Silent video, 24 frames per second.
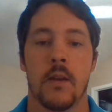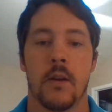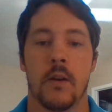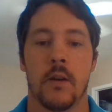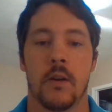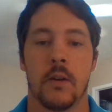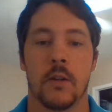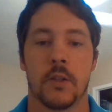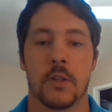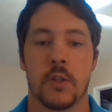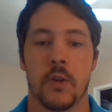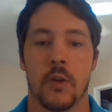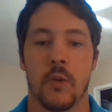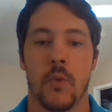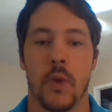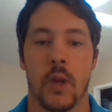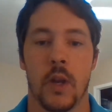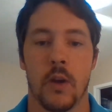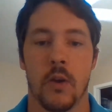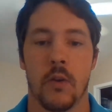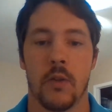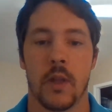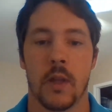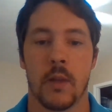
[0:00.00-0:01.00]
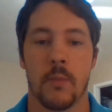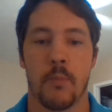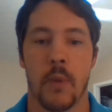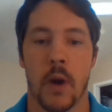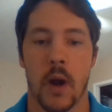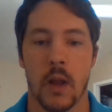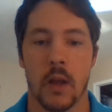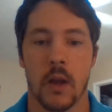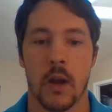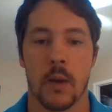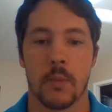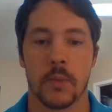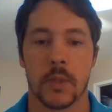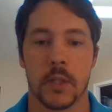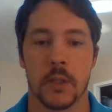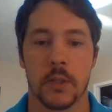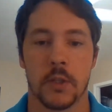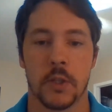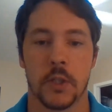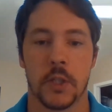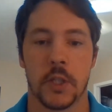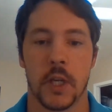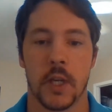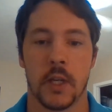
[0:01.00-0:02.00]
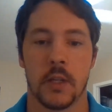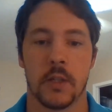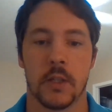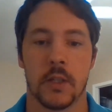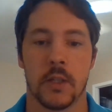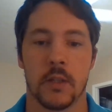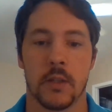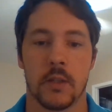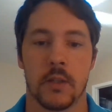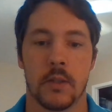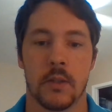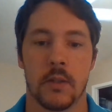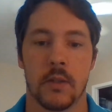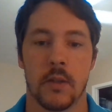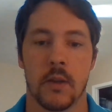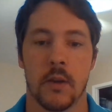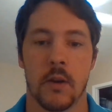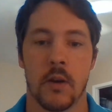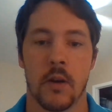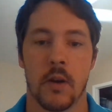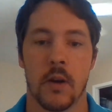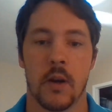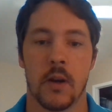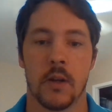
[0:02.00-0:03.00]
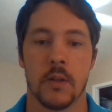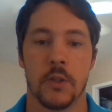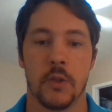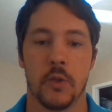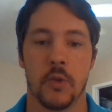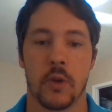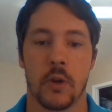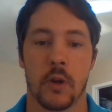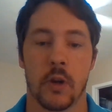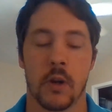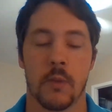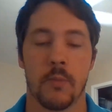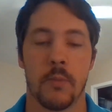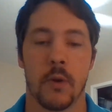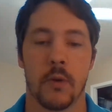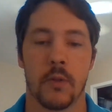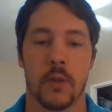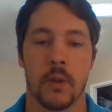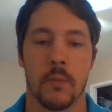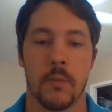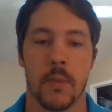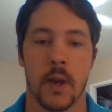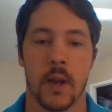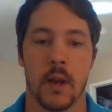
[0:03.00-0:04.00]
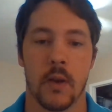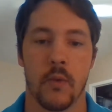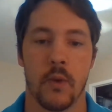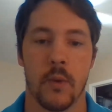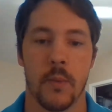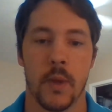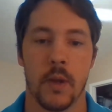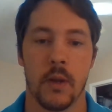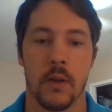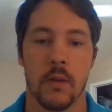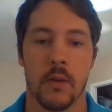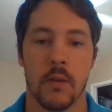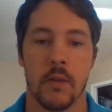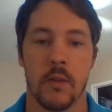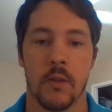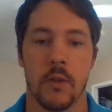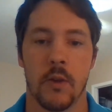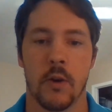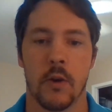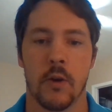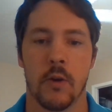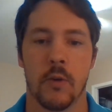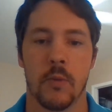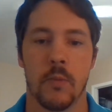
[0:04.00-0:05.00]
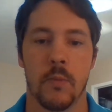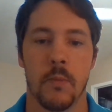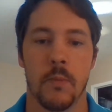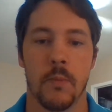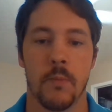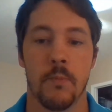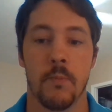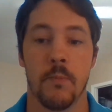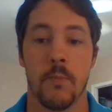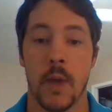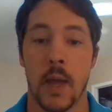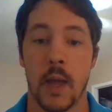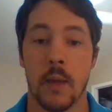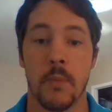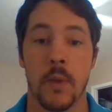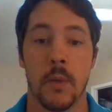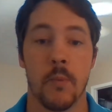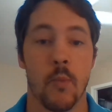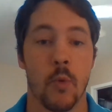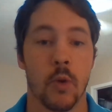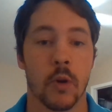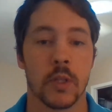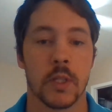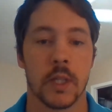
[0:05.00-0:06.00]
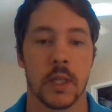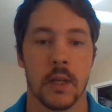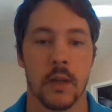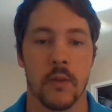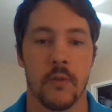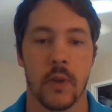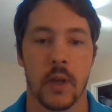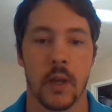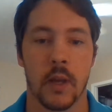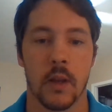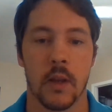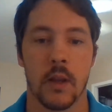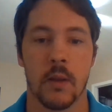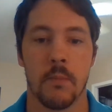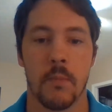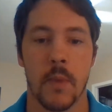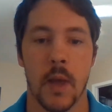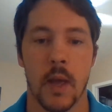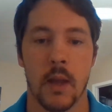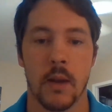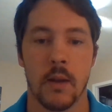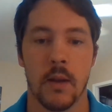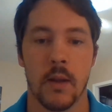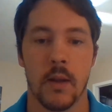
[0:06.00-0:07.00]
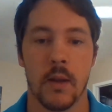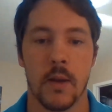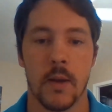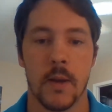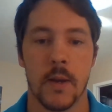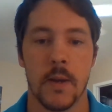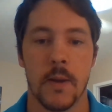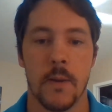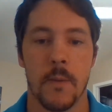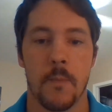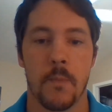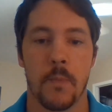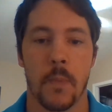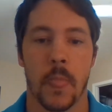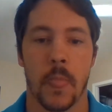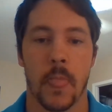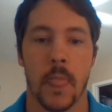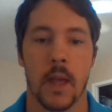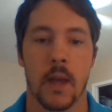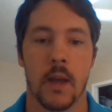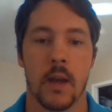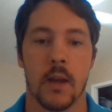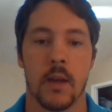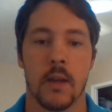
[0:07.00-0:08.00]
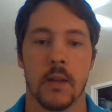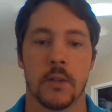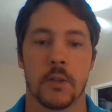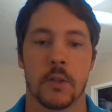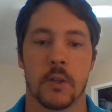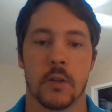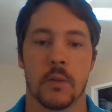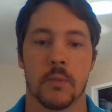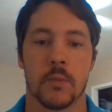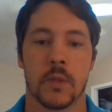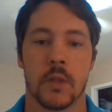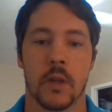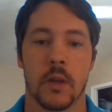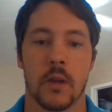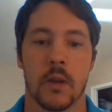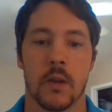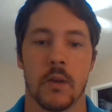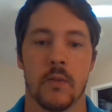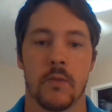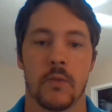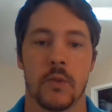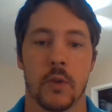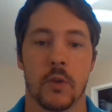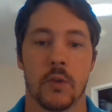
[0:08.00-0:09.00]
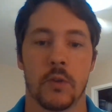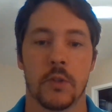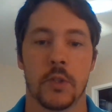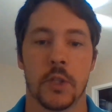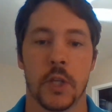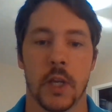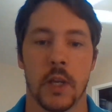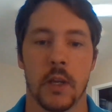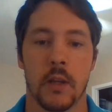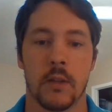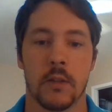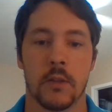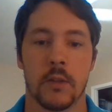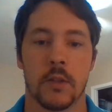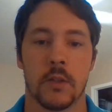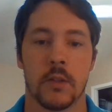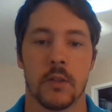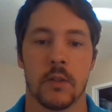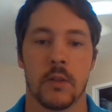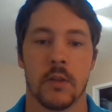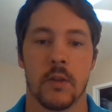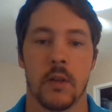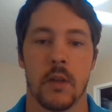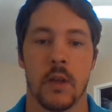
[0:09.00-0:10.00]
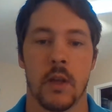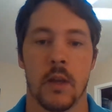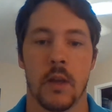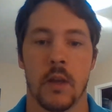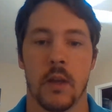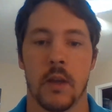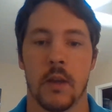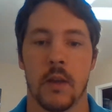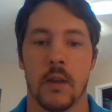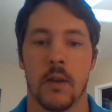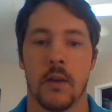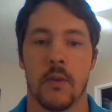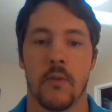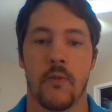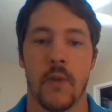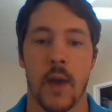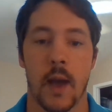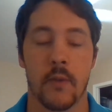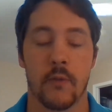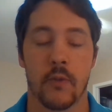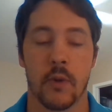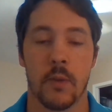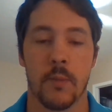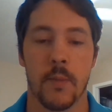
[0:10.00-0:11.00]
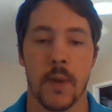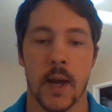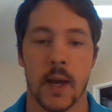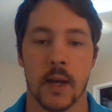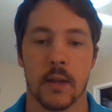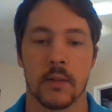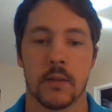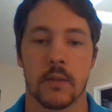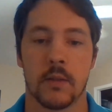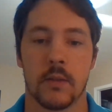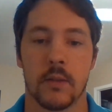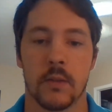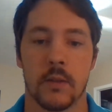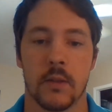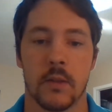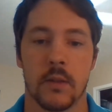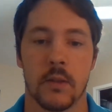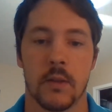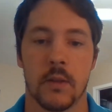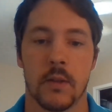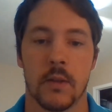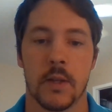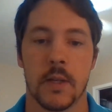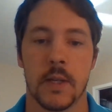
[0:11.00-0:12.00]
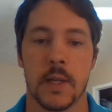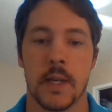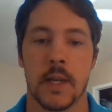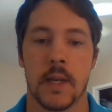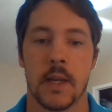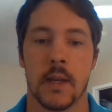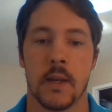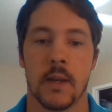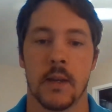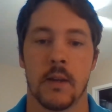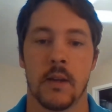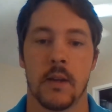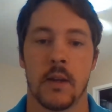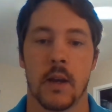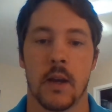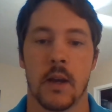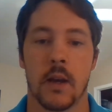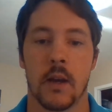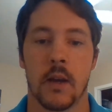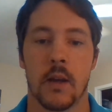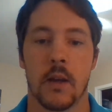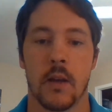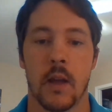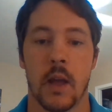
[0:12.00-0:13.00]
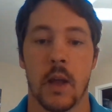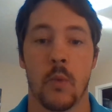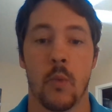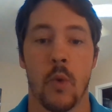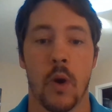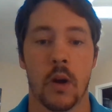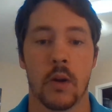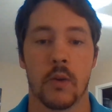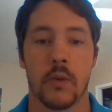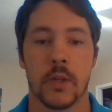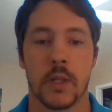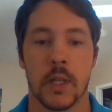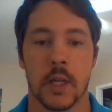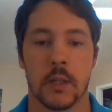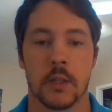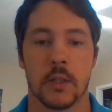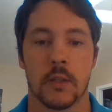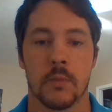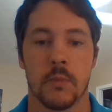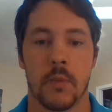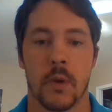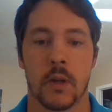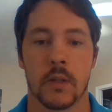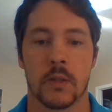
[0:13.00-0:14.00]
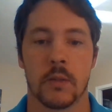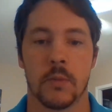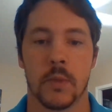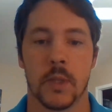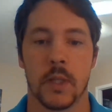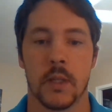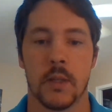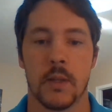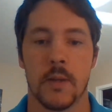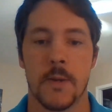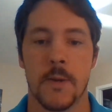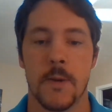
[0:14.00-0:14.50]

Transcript: Also, we know that body composition changes do occur both in men and women, though may be more significant in men in terms of total change in fat-free mass and water retention, possibly.